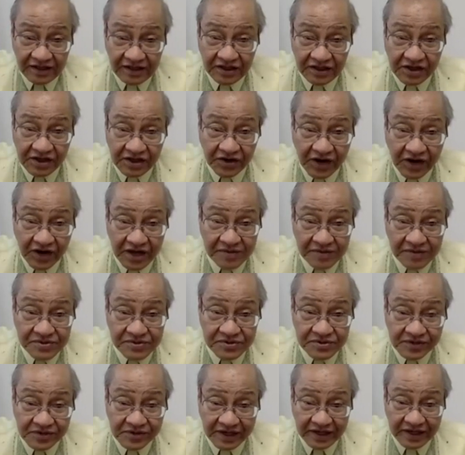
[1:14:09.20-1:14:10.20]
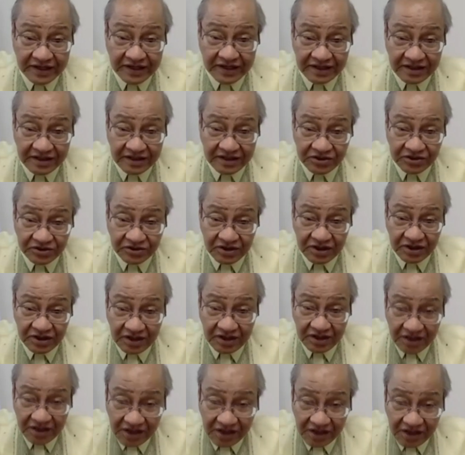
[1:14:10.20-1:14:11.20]
crimes related to the
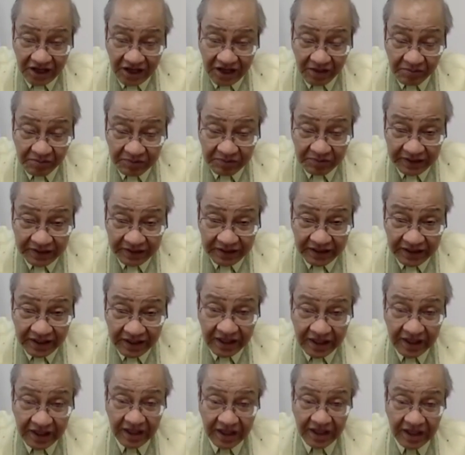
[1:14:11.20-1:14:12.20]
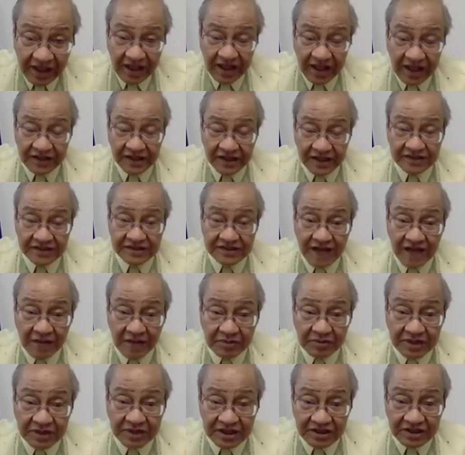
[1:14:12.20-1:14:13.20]
gambling that's
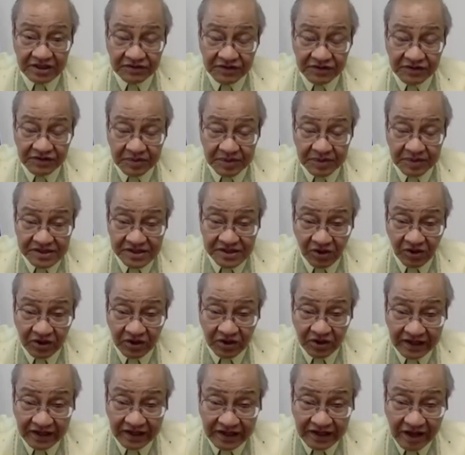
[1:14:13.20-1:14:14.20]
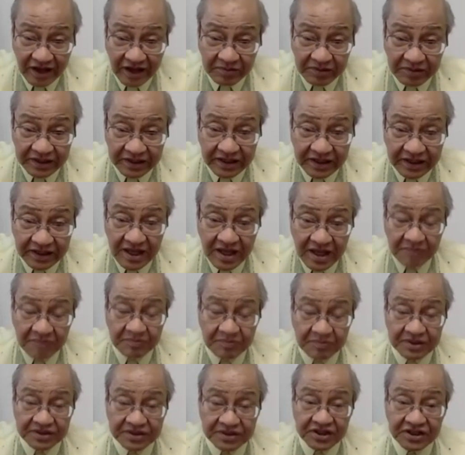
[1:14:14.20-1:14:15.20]
happening in the Philippines, the online gambling,
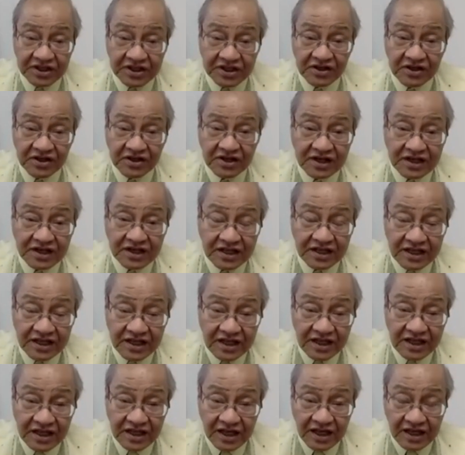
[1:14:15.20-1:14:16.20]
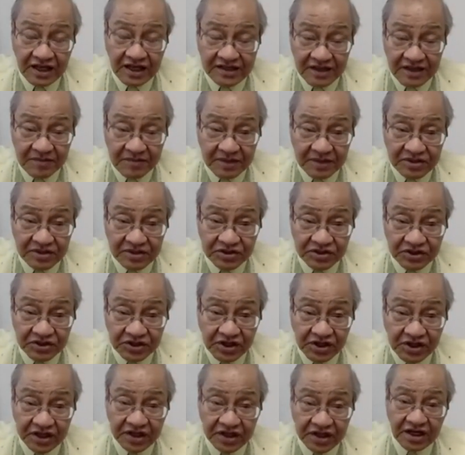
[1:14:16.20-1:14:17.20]
particularly, as I mentioned
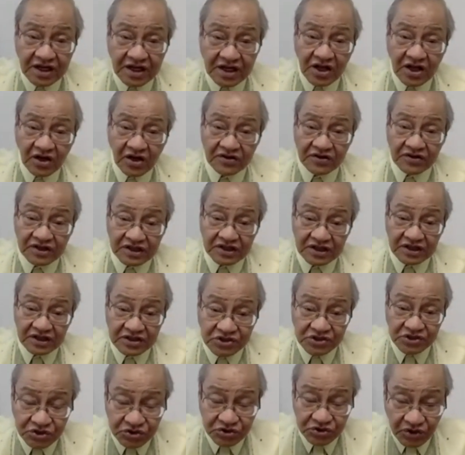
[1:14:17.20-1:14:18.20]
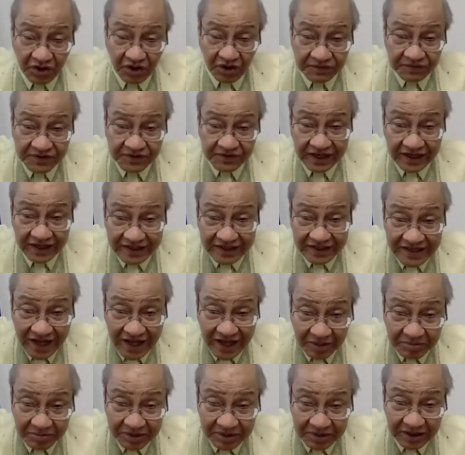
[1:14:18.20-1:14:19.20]
earlier, on the issue of
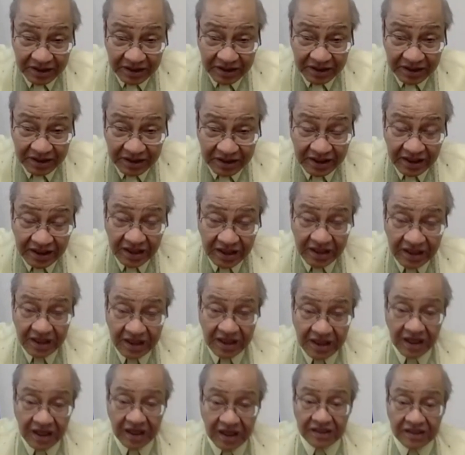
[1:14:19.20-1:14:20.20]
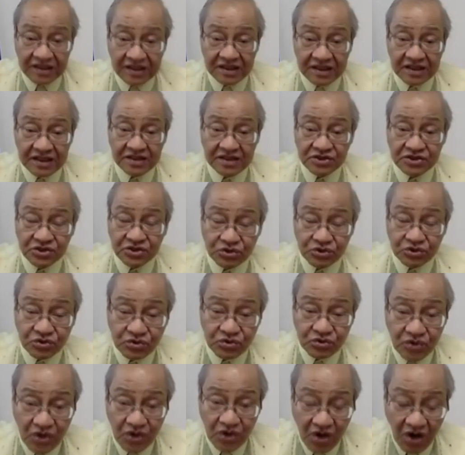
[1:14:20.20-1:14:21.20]
kidnapping and the issue
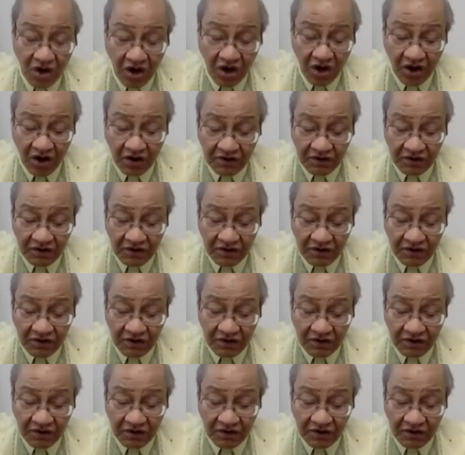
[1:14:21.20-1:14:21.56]
of